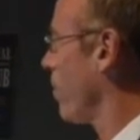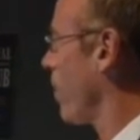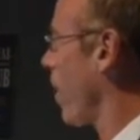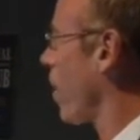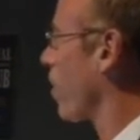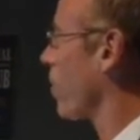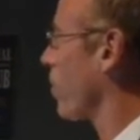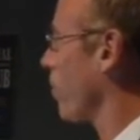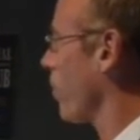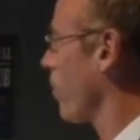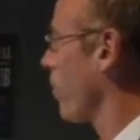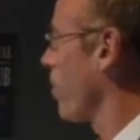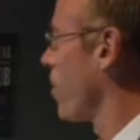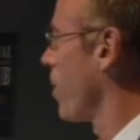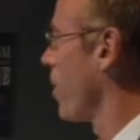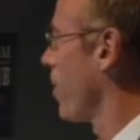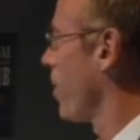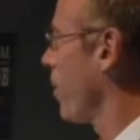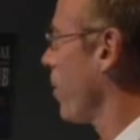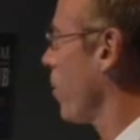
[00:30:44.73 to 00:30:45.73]
doctor
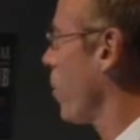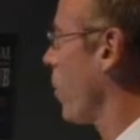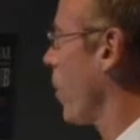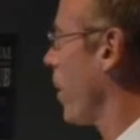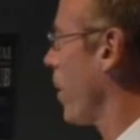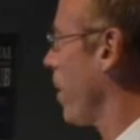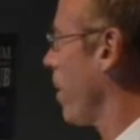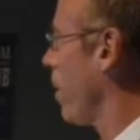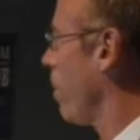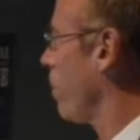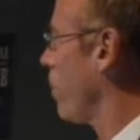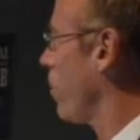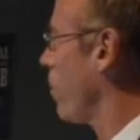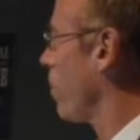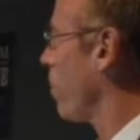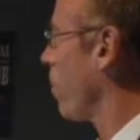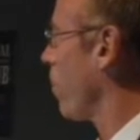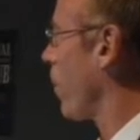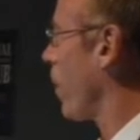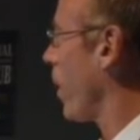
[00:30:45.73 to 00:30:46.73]
going up to
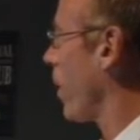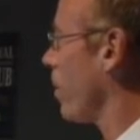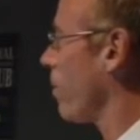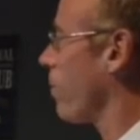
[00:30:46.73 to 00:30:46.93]
provide